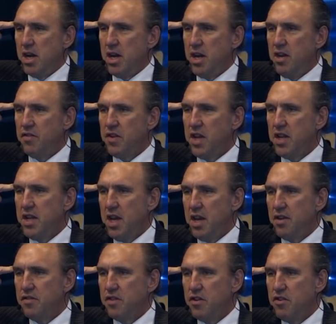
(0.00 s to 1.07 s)
He said,
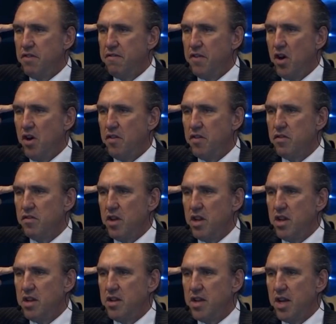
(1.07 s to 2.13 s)
Yes, and your father's
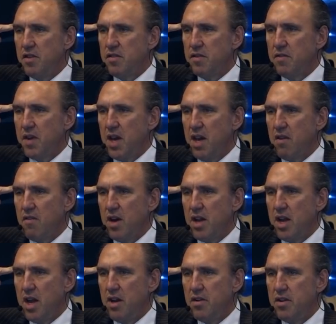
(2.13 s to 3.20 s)
in intensive care right
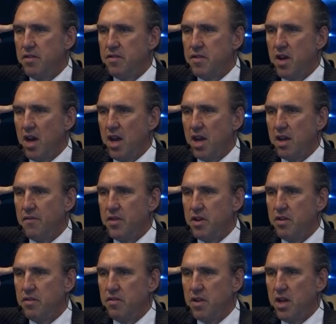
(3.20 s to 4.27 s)
now, and he's dying of a
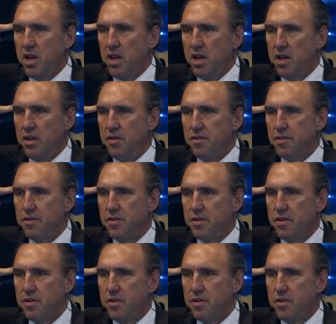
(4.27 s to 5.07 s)
disease.